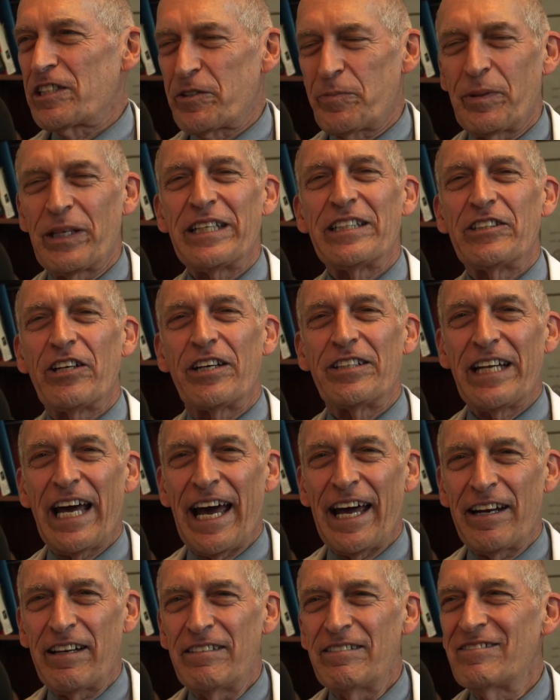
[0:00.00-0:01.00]
explained our
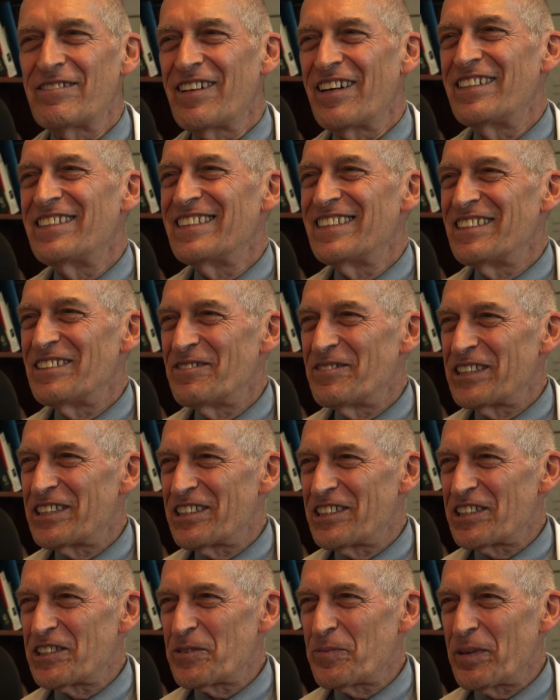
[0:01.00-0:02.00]
data. We
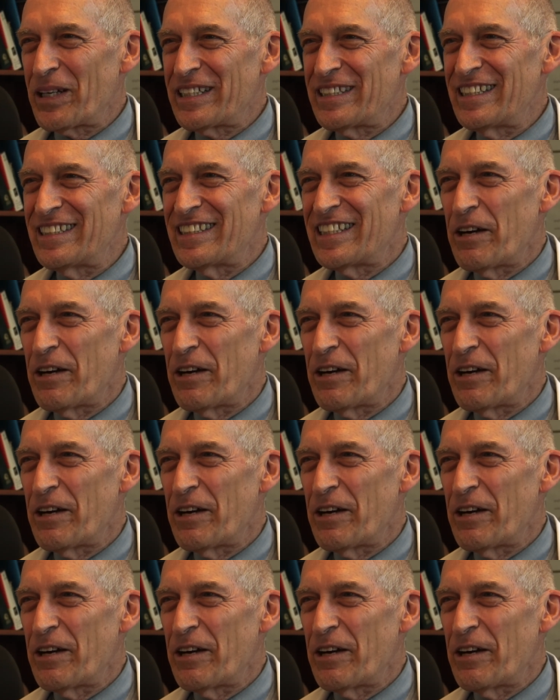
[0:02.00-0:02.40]
could explain it.